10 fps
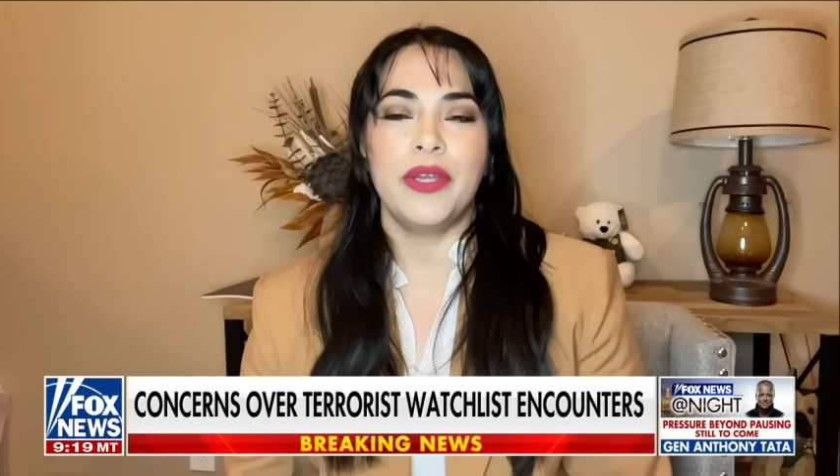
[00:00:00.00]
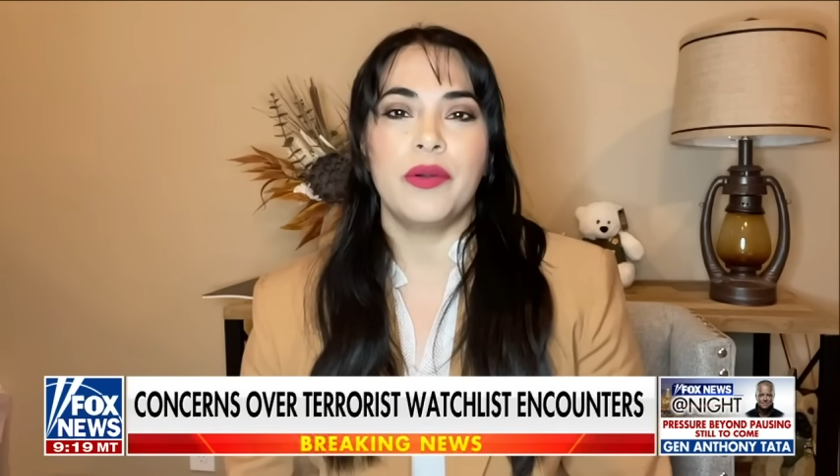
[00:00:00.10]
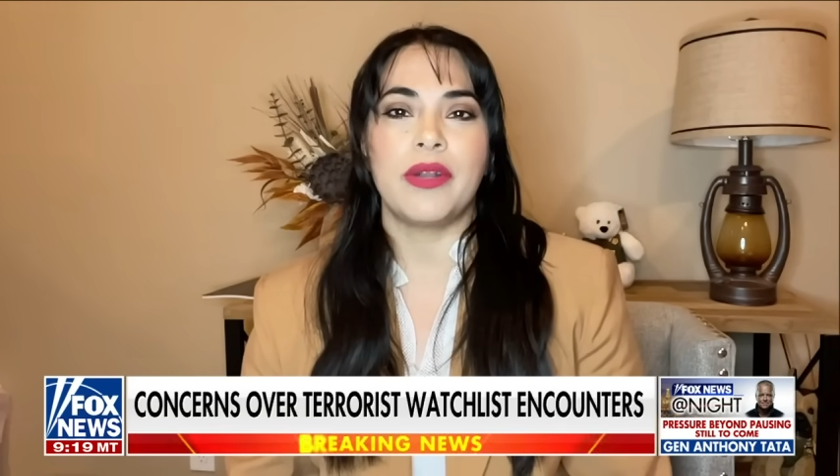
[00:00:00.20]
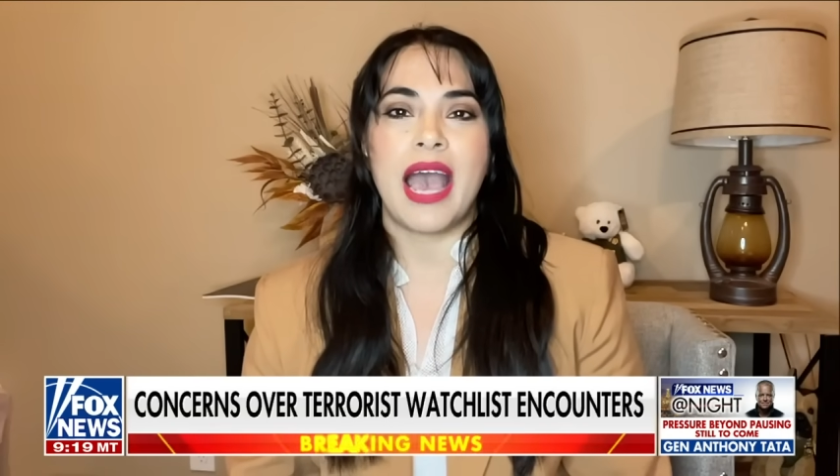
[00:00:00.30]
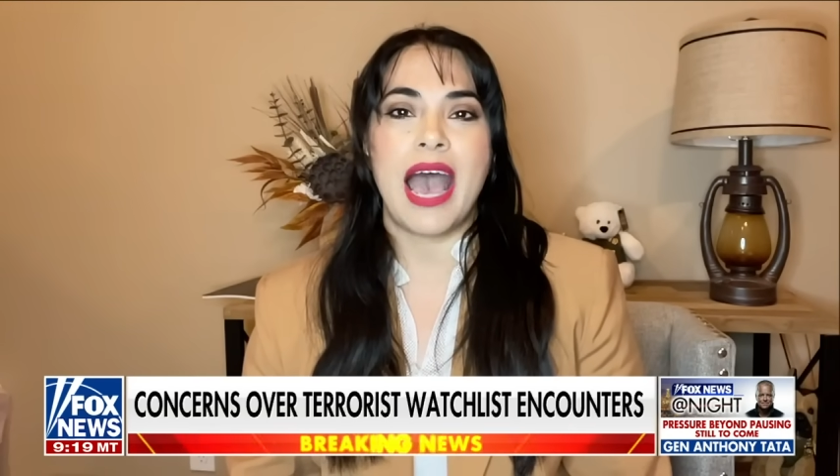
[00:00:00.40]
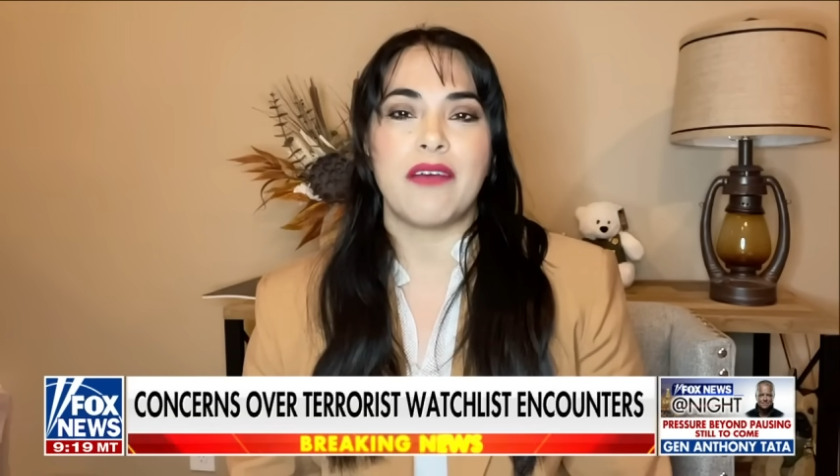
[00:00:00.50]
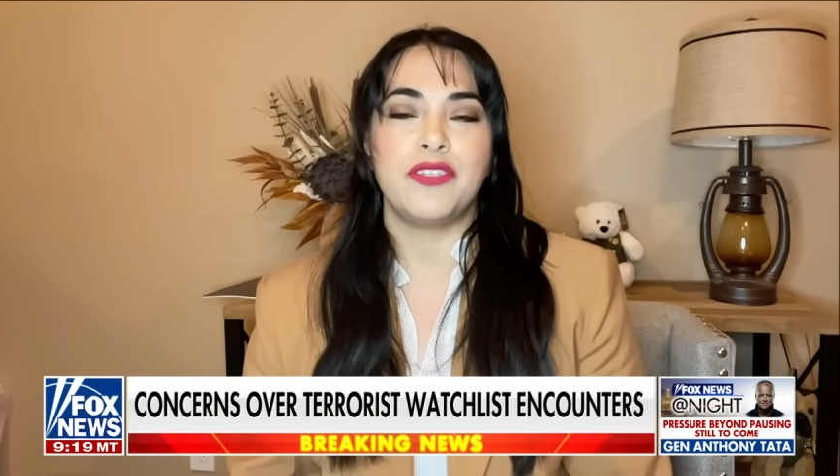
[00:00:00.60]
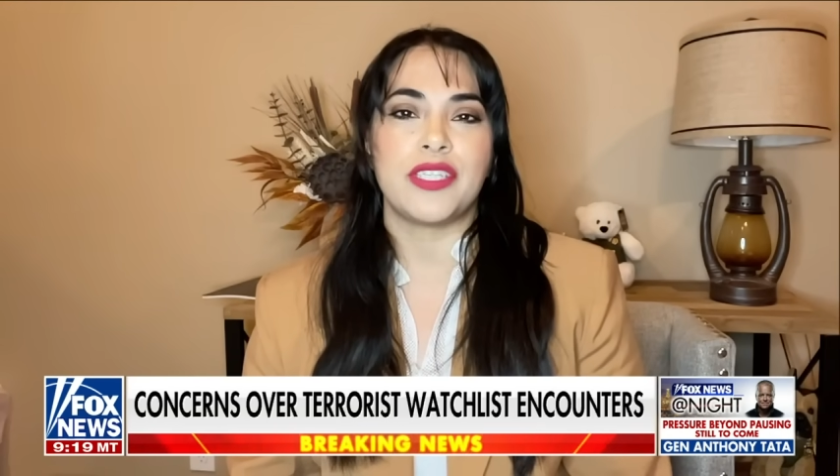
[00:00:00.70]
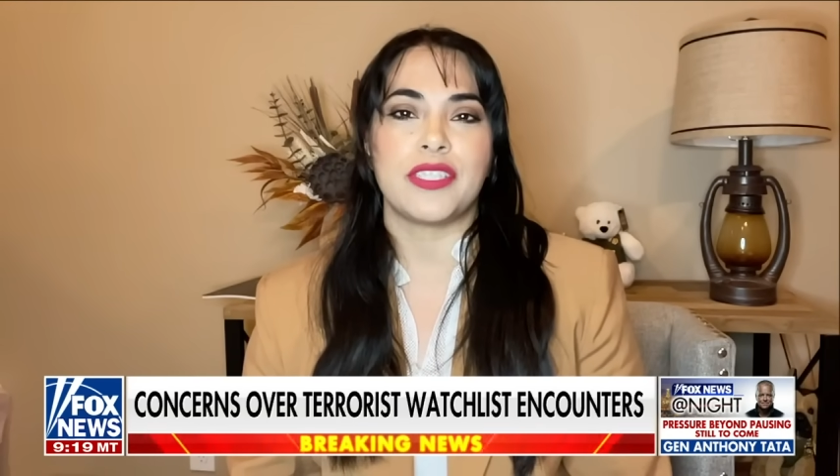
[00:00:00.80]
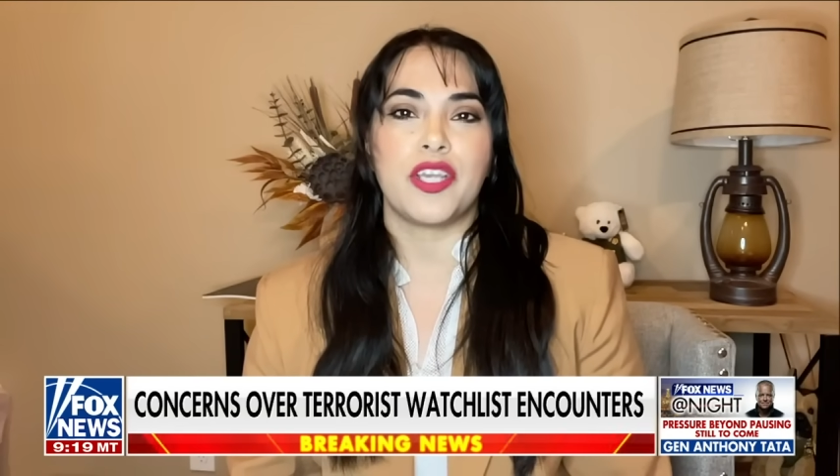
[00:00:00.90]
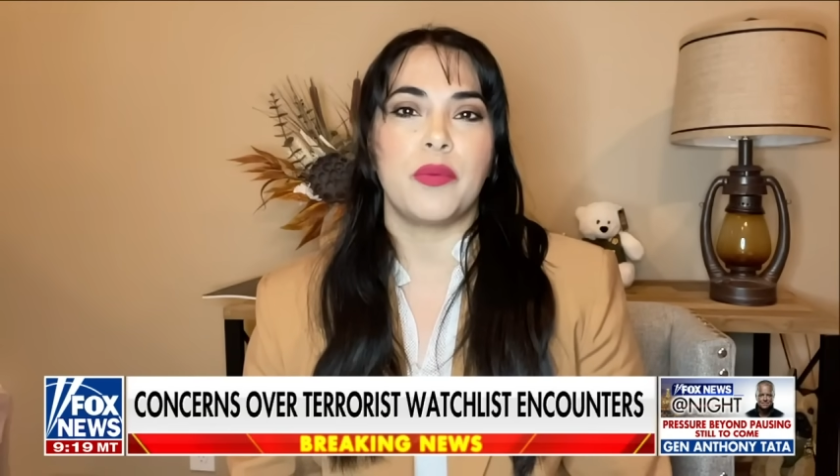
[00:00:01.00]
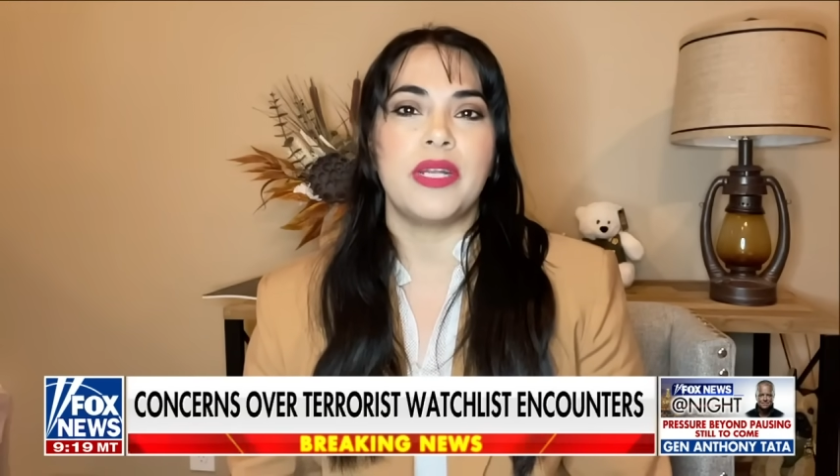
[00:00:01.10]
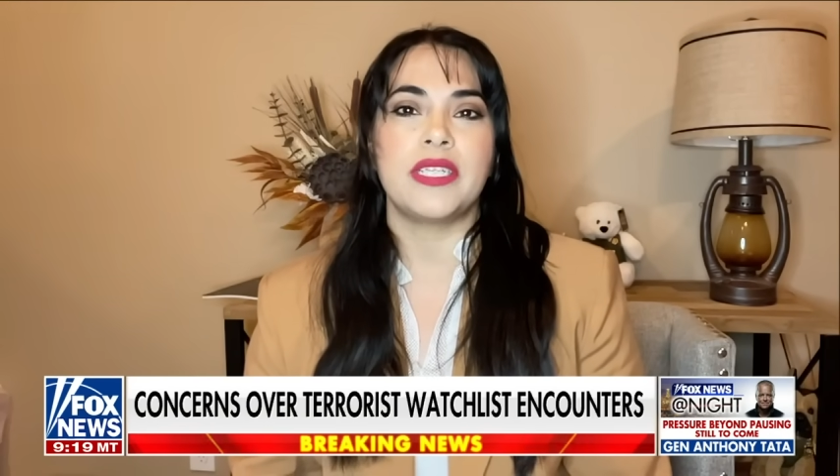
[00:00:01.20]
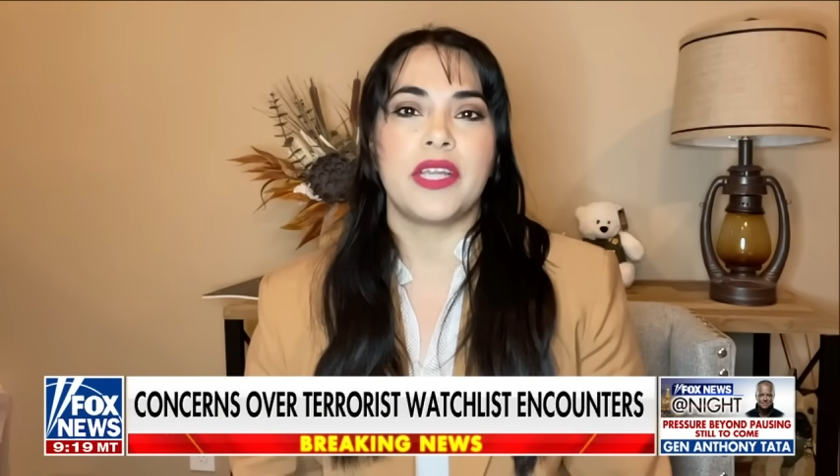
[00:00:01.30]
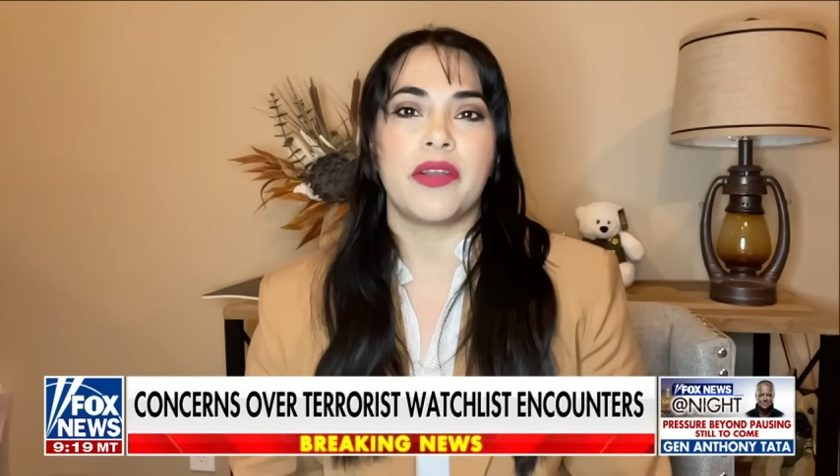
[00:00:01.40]
We don't have just a
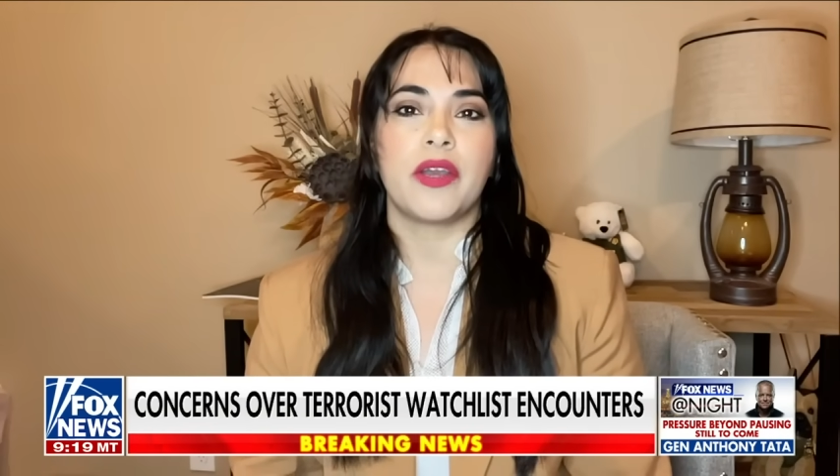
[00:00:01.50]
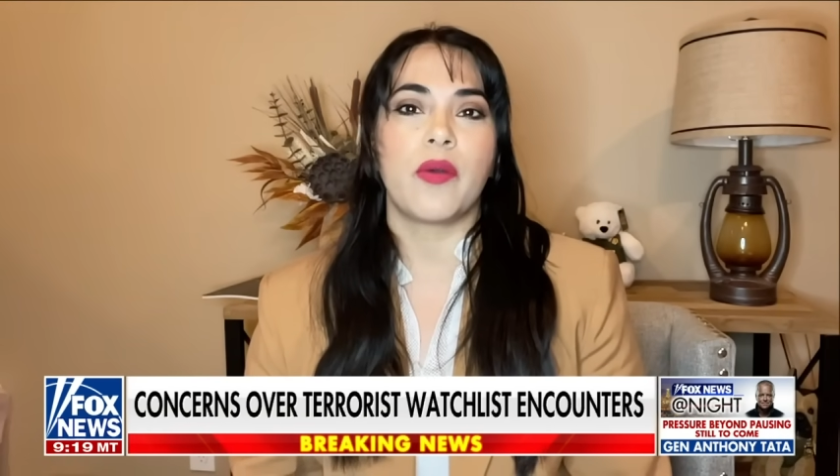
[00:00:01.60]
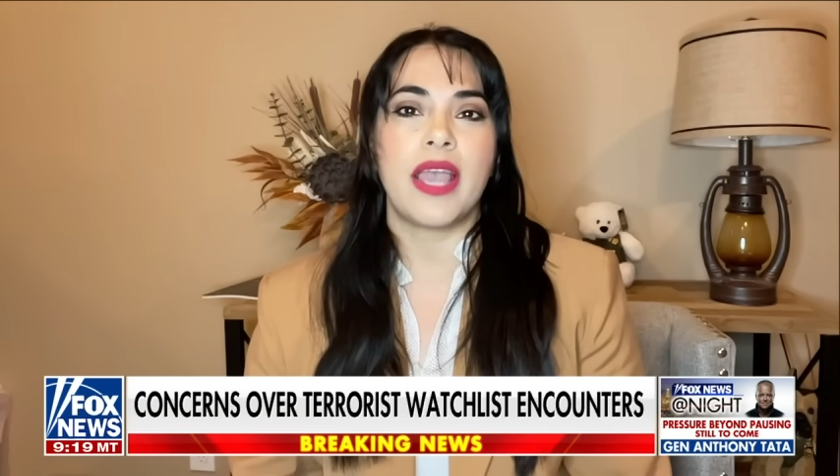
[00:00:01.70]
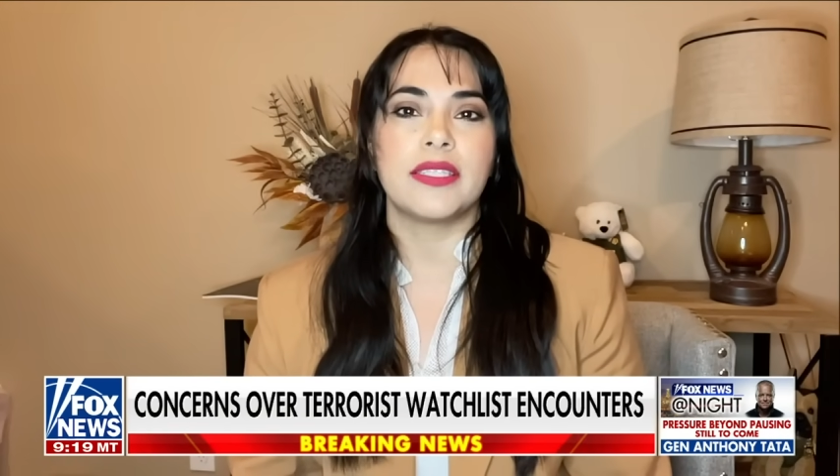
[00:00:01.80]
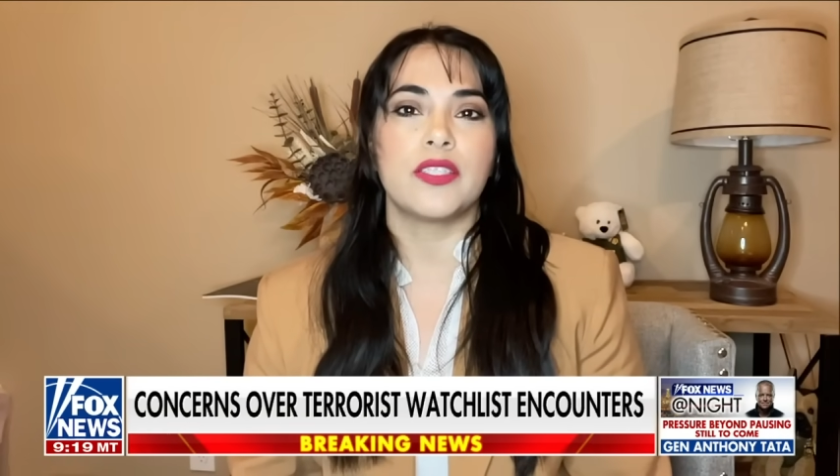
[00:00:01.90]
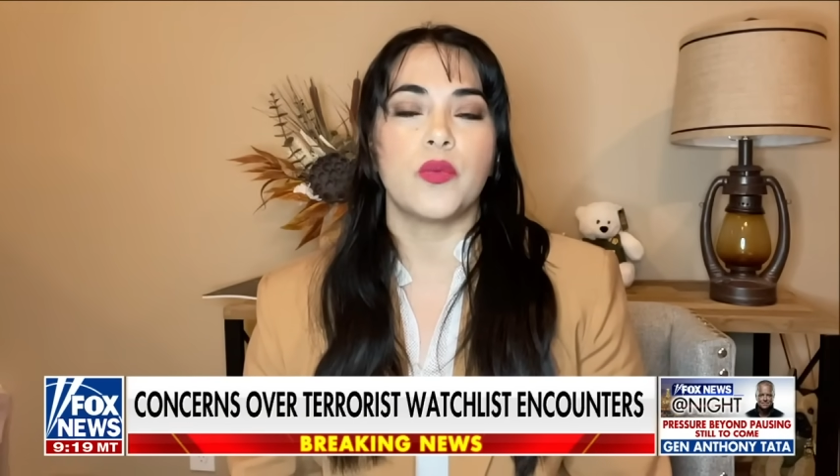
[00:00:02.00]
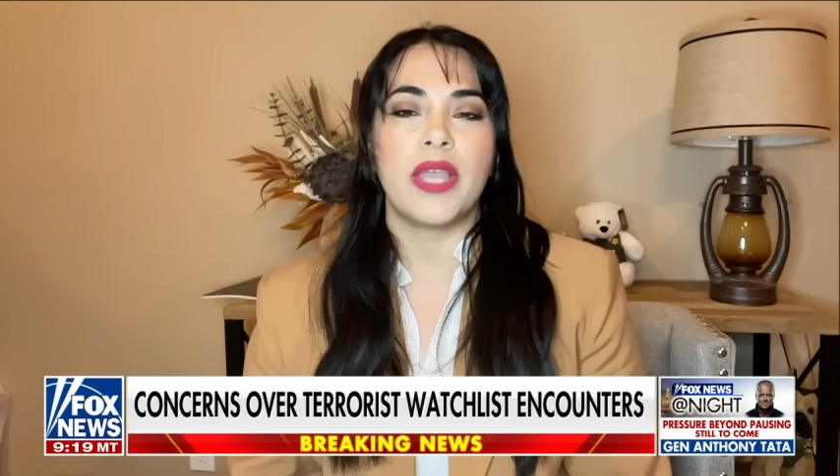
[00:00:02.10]
humanitarian crisis.